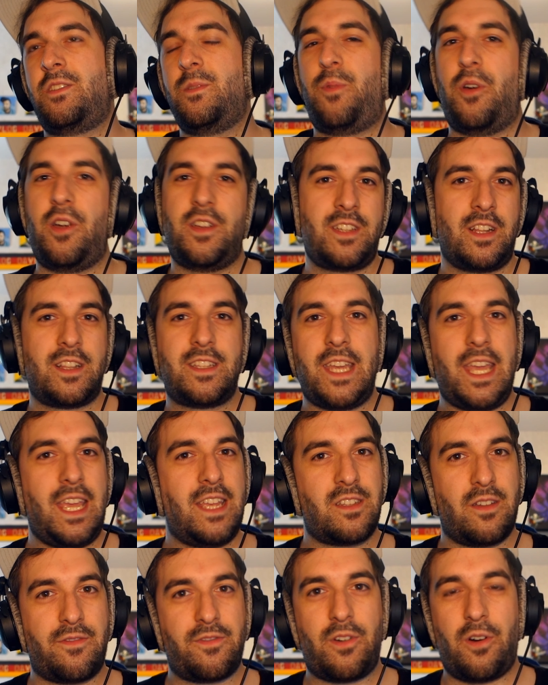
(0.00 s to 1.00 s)
to personal
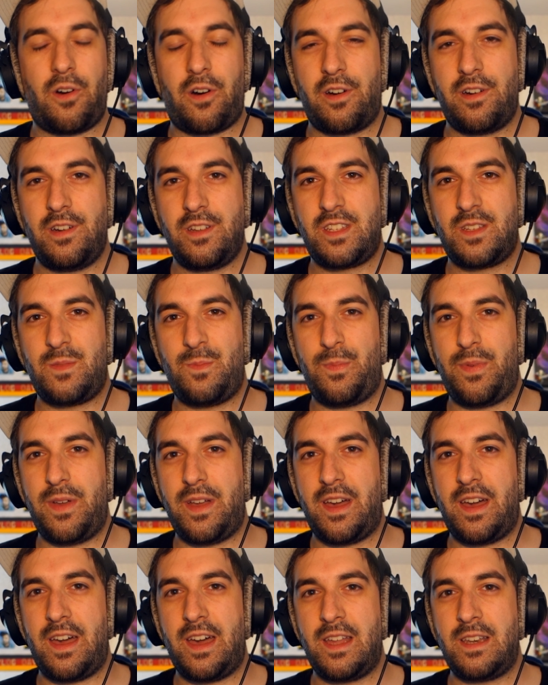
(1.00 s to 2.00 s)
taste, of course,
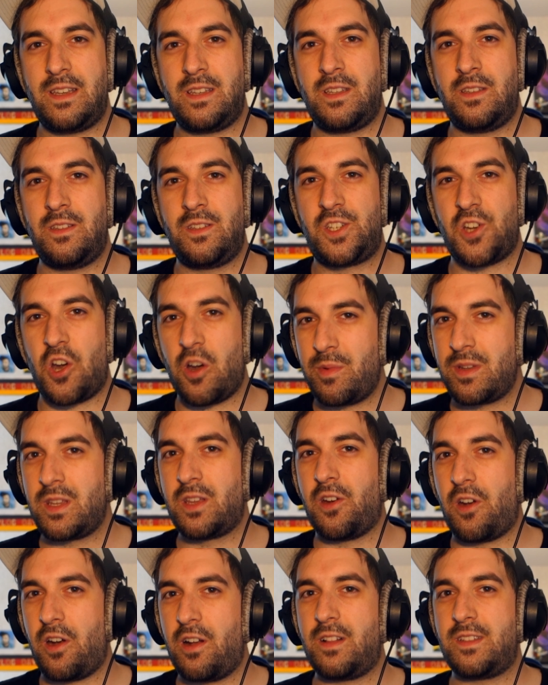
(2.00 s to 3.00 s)
but German
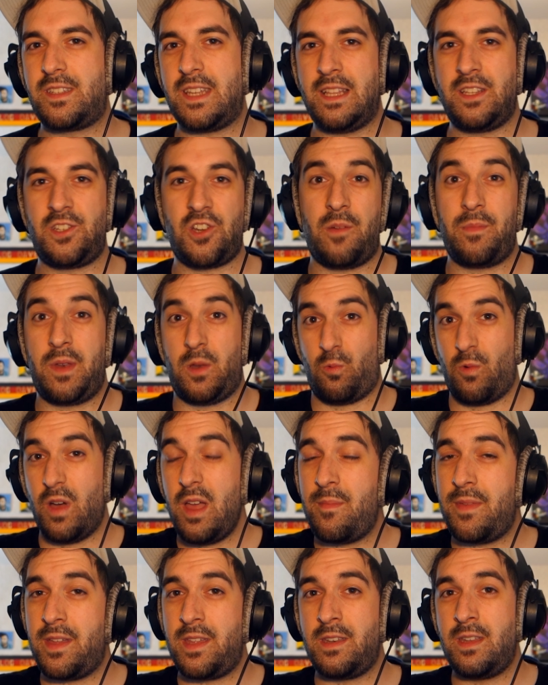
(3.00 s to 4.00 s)
girls and German
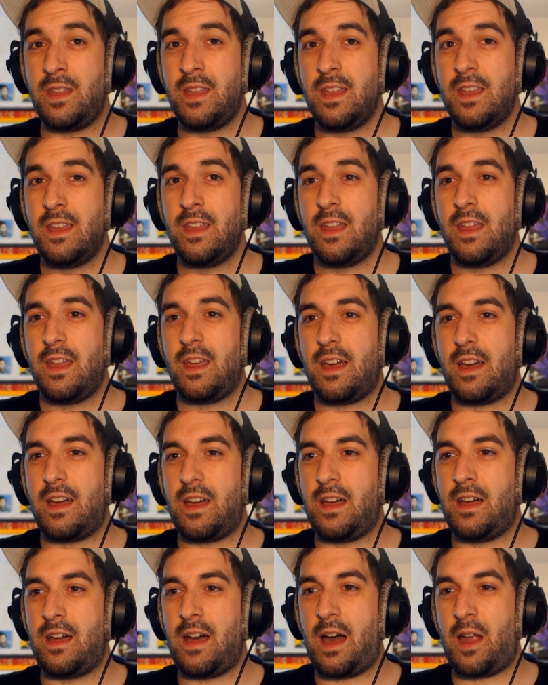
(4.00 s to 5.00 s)
women
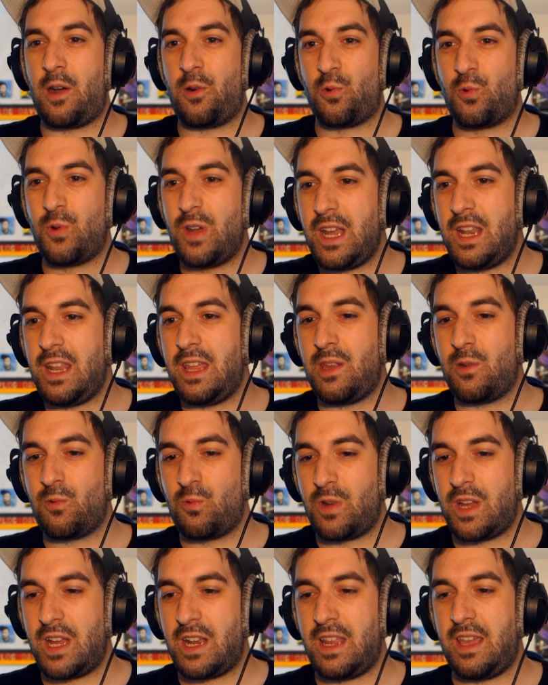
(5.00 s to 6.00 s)
uh, are really,
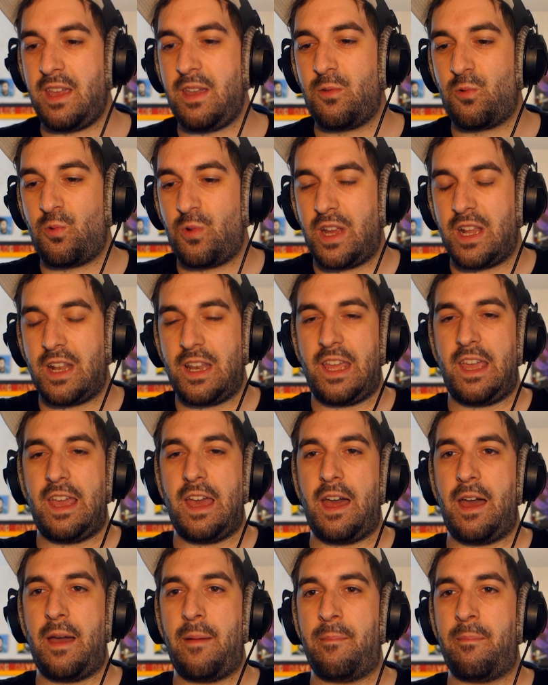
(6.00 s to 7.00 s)
really, really
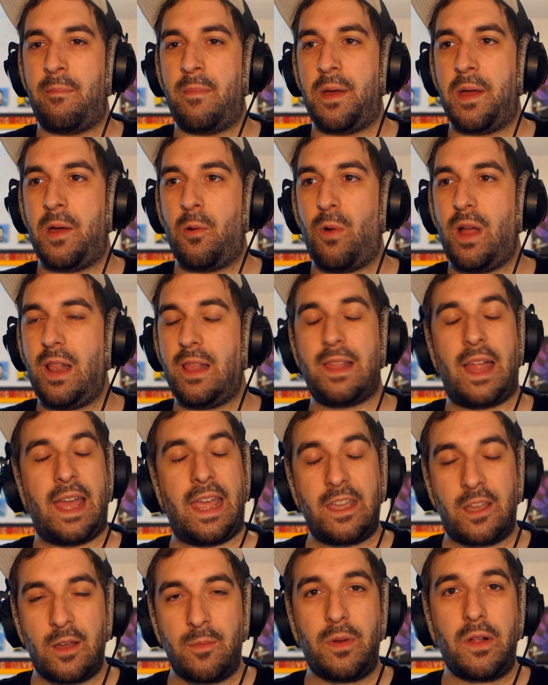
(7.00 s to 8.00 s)
um, well
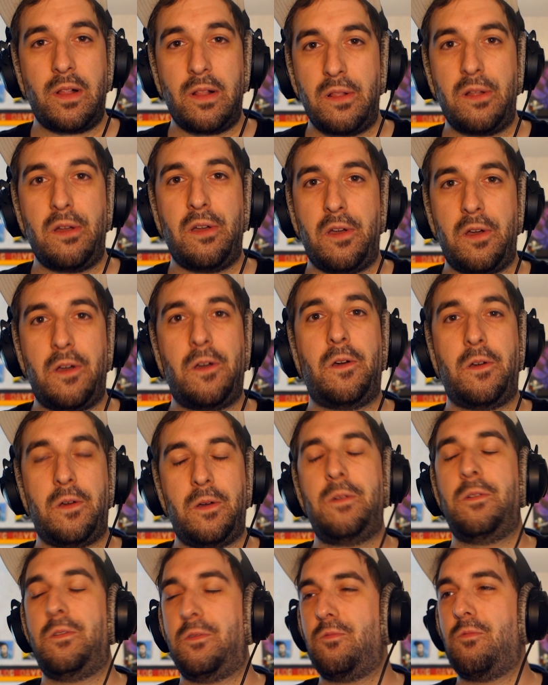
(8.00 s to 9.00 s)
likable
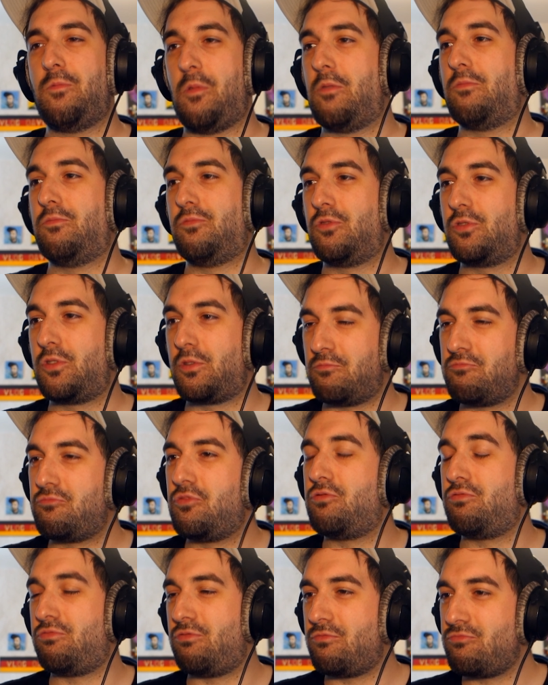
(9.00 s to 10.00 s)

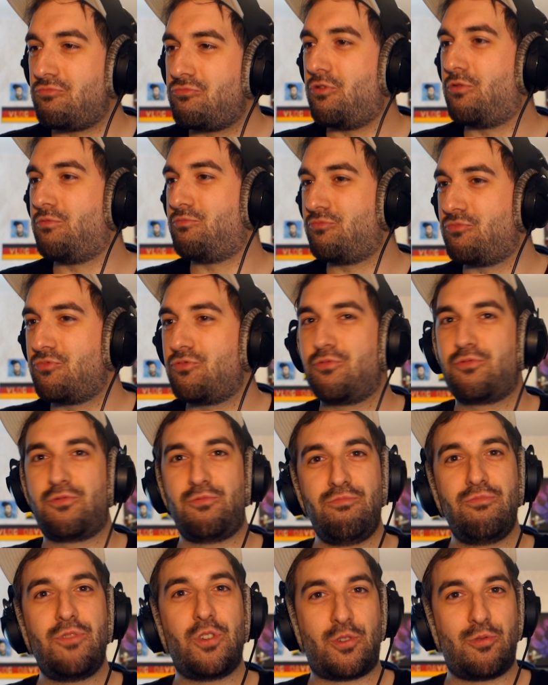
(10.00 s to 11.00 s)

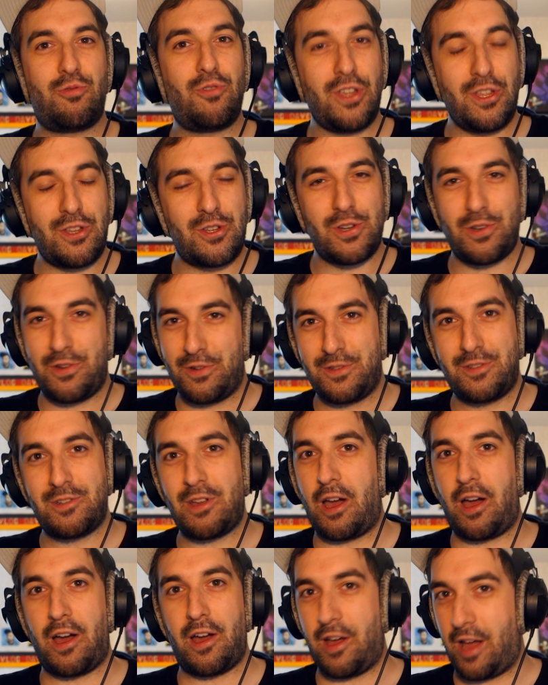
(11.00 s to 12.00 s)
uh, creatures.
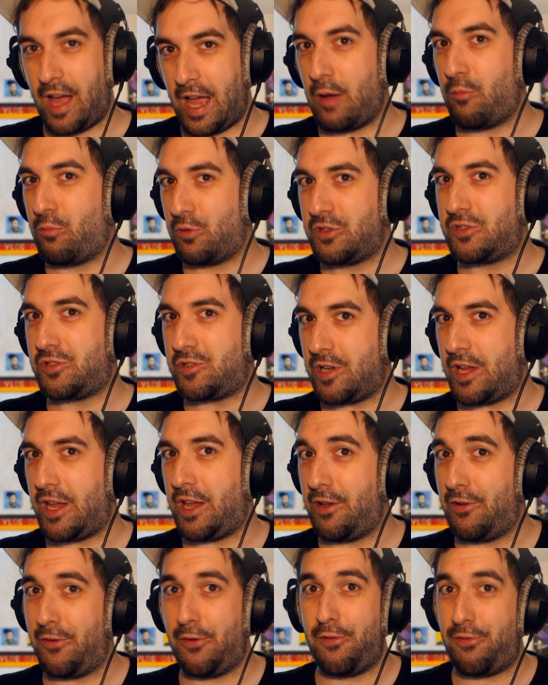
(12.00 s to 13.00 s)
Uh, I would
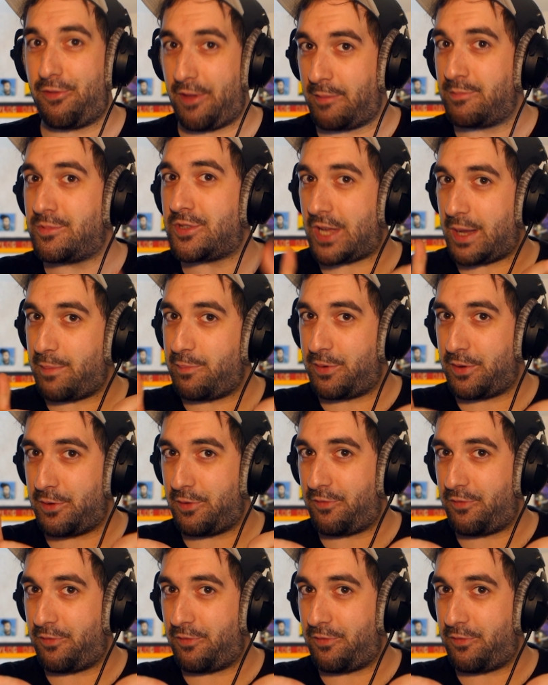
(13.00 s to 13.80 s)
say uh, thumbs up uh,